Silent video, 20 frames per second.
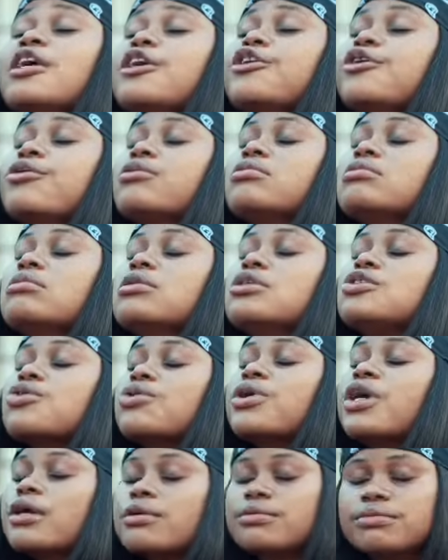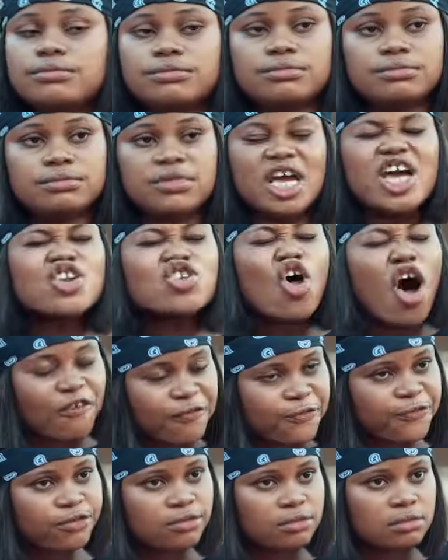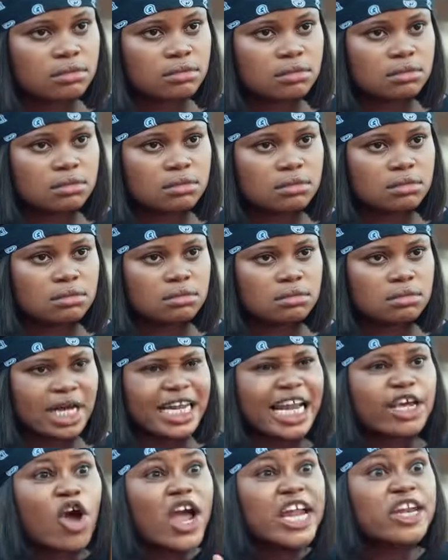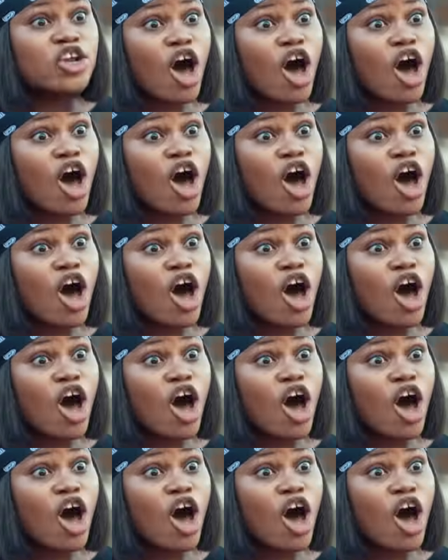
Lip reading: Anayo, it's okay. Enough! Anayo,